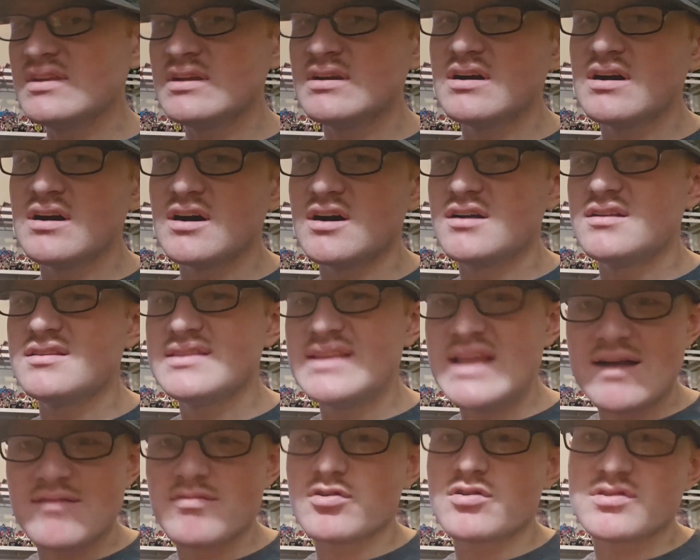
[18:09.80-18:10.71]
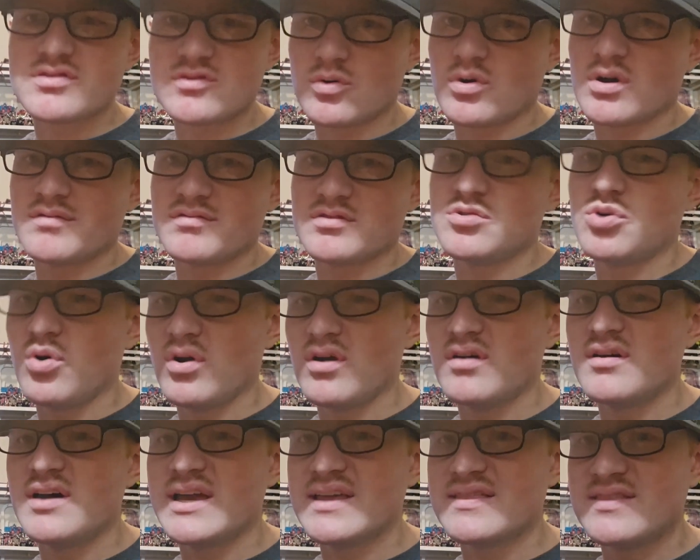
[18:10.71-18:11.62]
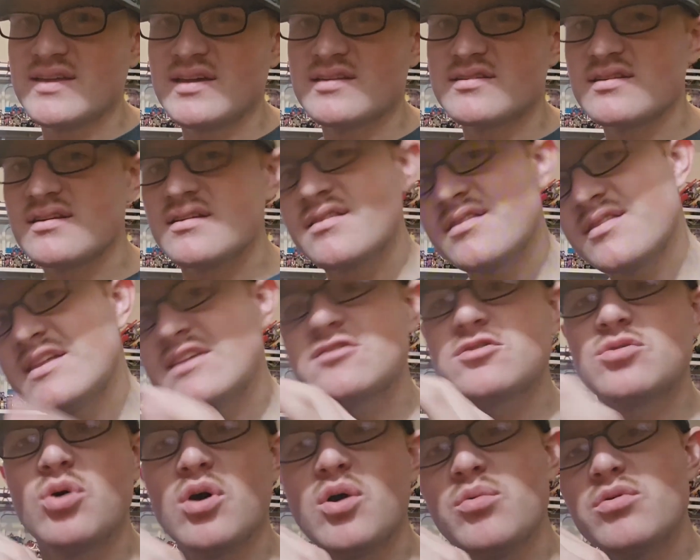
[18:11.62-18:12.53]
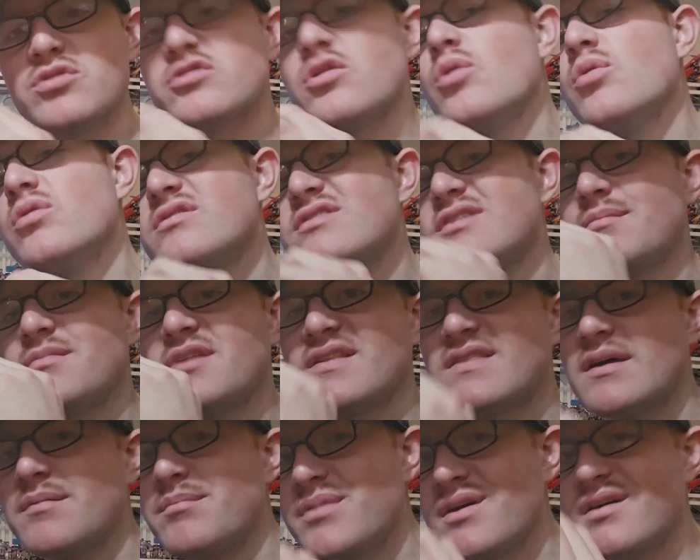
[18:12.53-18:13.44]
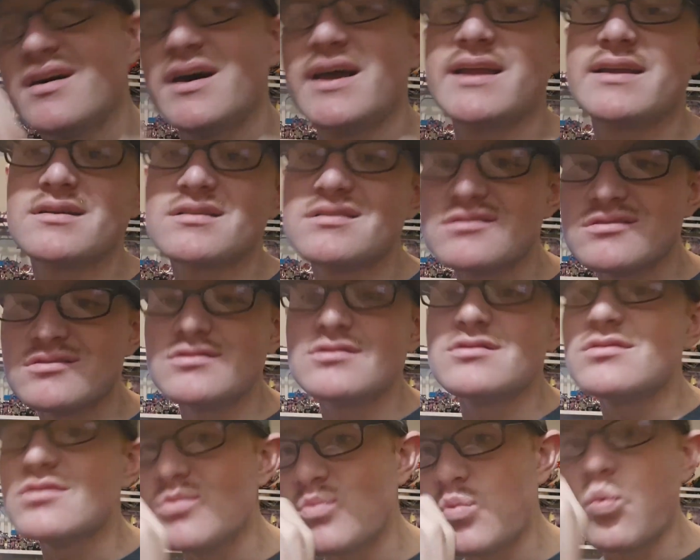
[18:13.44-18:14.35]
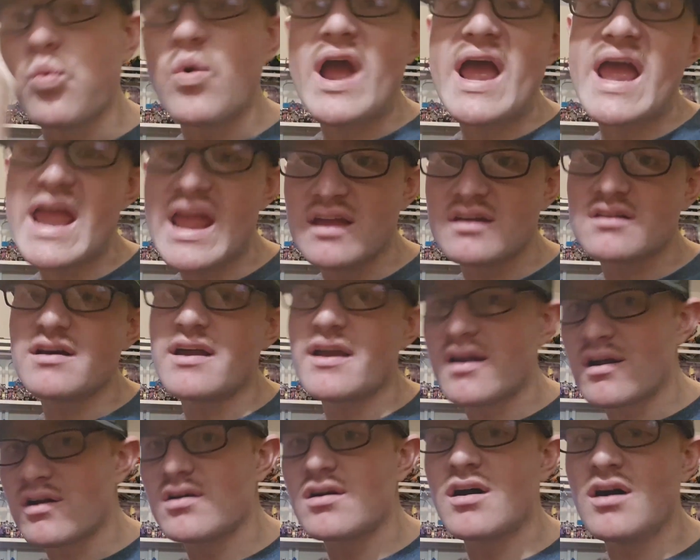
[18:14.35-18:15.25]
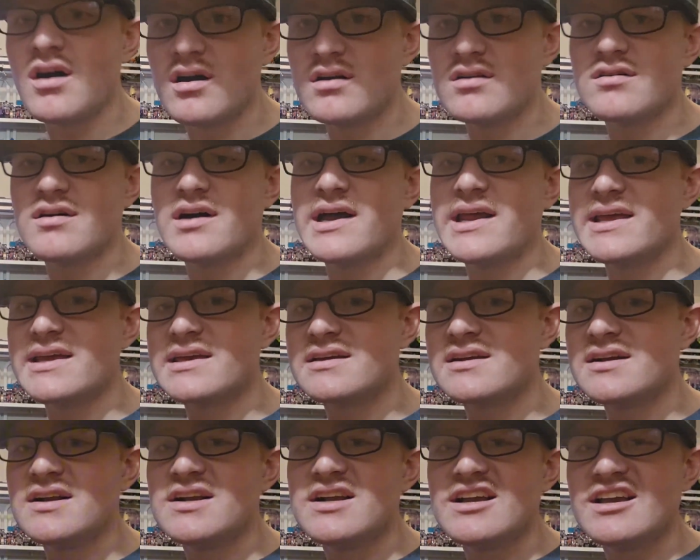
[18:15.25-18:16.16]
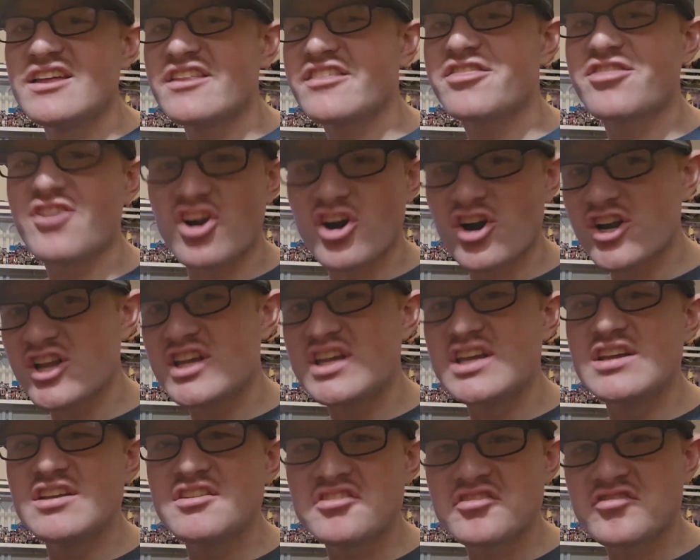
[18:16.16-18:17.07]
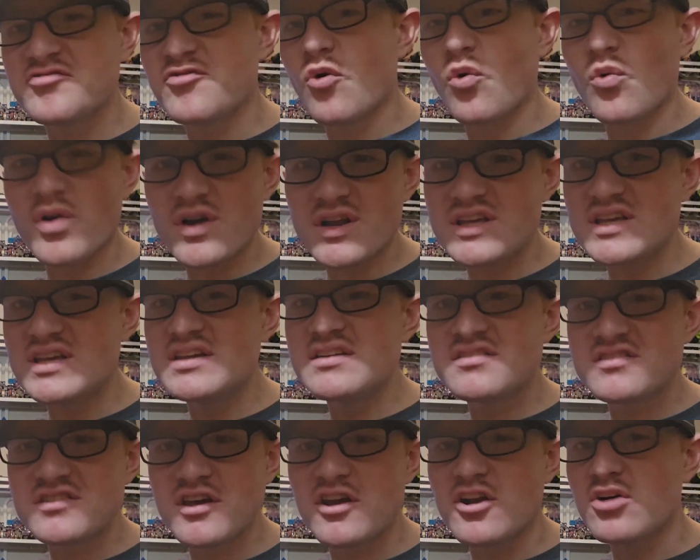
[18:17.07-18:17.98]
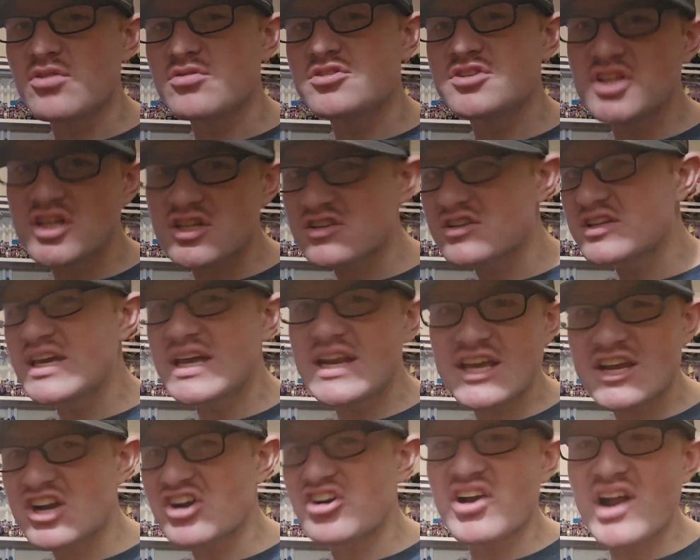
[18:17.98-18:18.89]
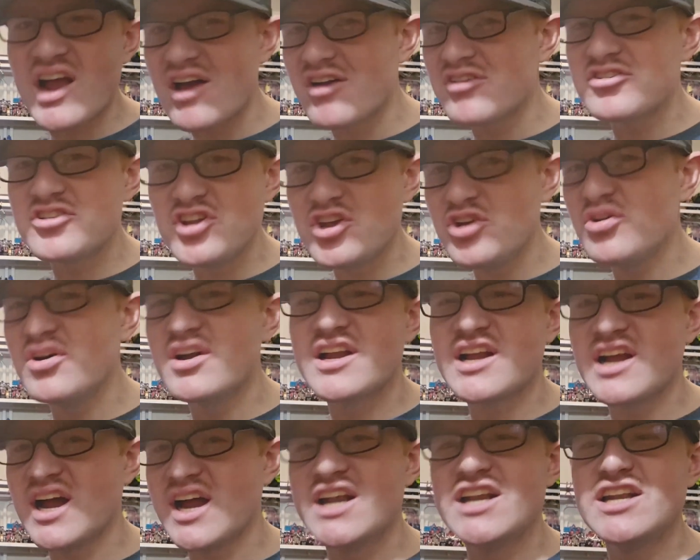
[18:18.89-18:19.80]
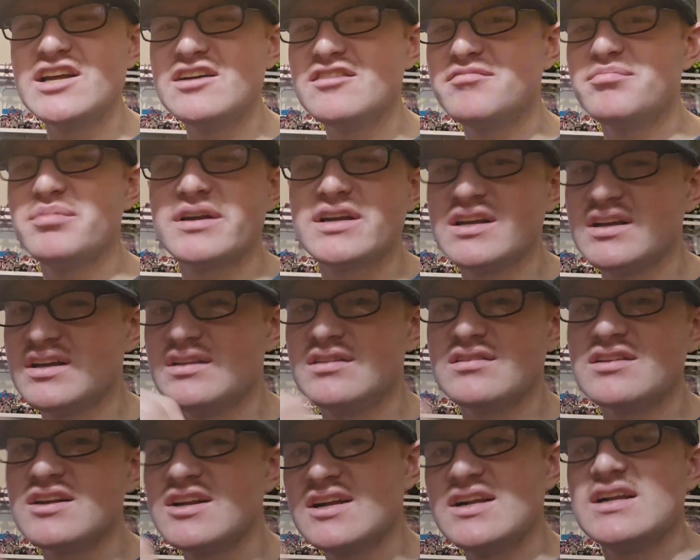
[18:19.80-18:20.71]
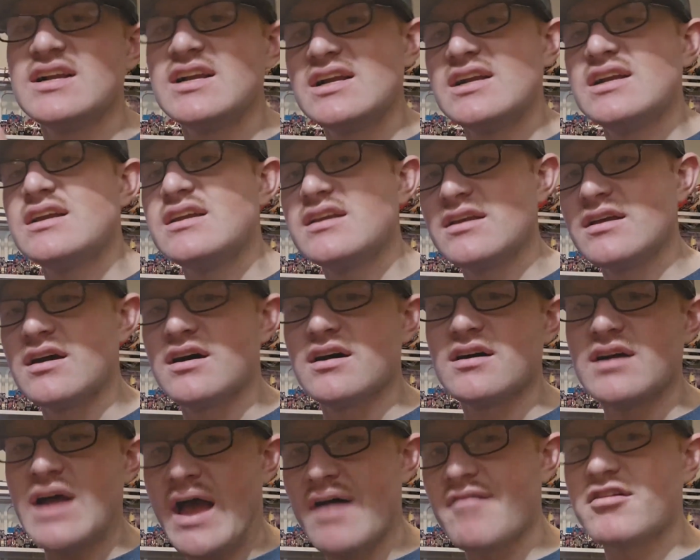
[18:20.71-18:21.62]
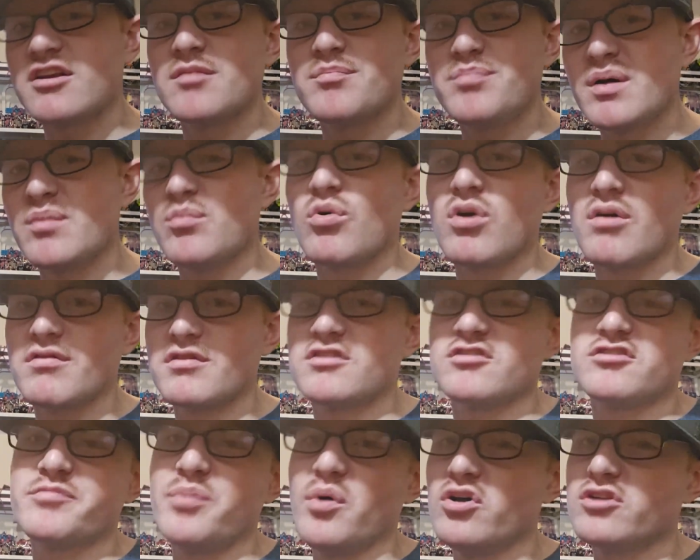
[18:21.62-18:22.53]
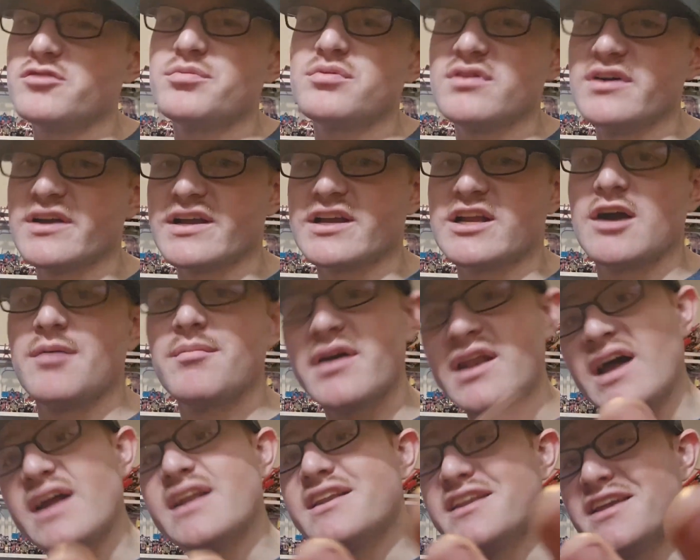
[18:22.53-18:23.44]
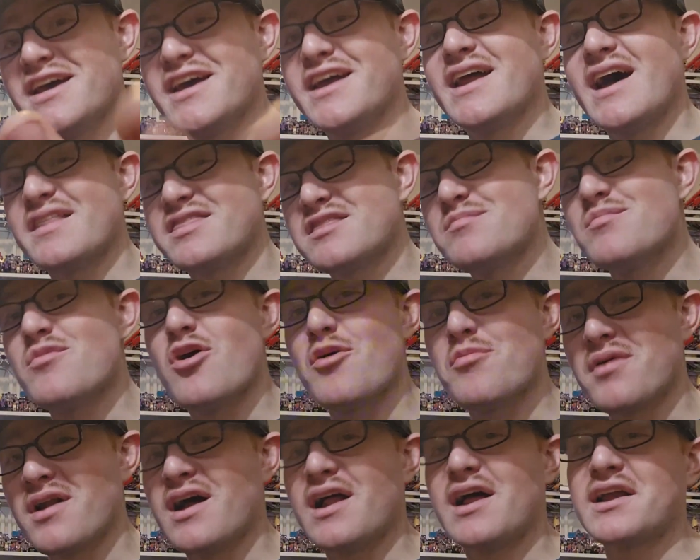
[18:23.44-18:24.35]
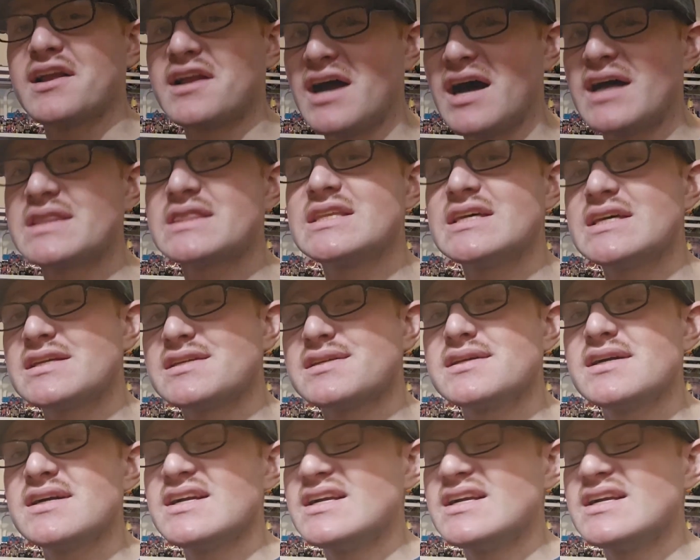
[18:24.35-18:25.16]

Never sort of a toy like this. This toy was always something that'd be like way later on, like 30s, 40s, just getting around to it kind of, because having a bit more of a disposable income, and I did at the moment I got this,